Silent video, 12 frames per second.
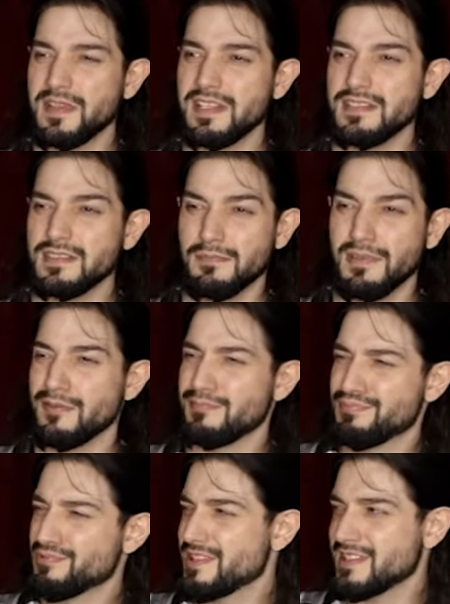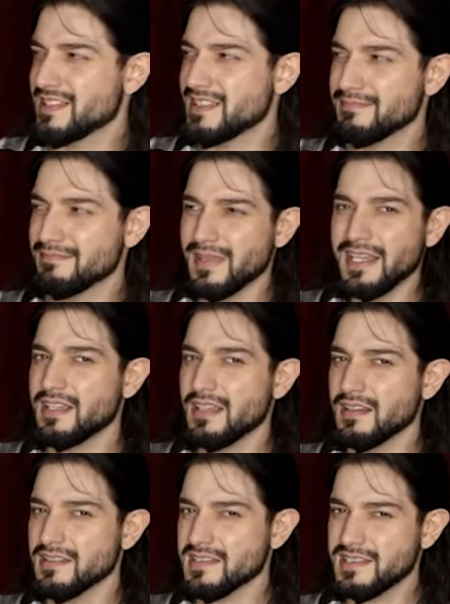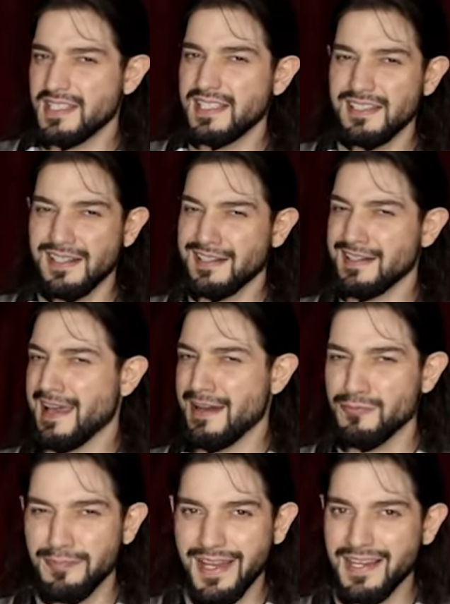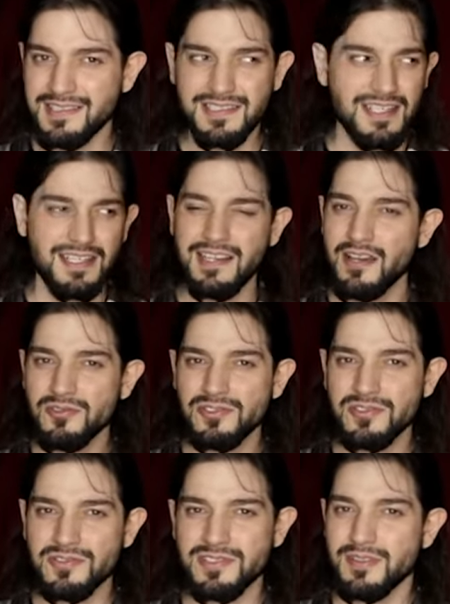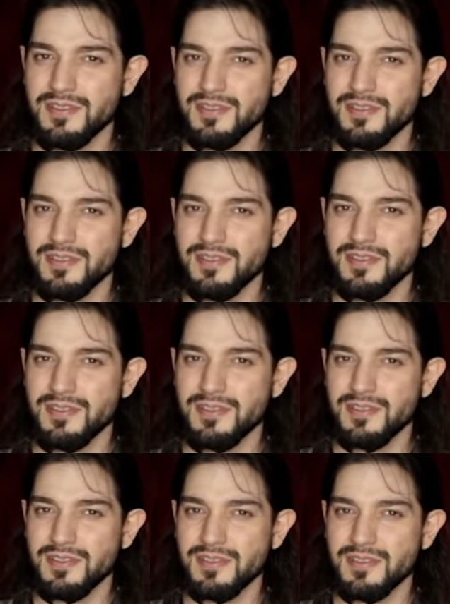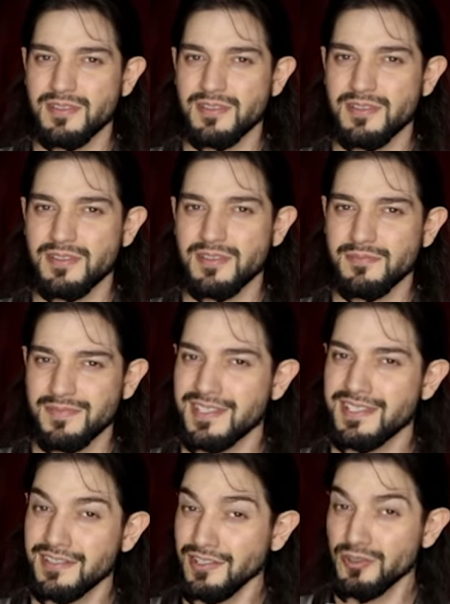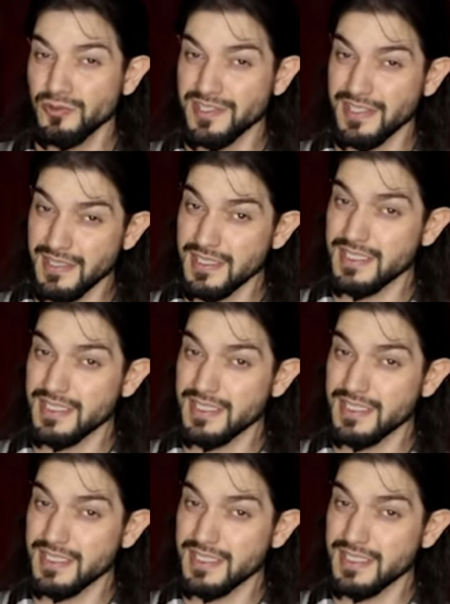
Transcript: piece about Britney making a scene at an Outback Steakhouse or something. Outback something using the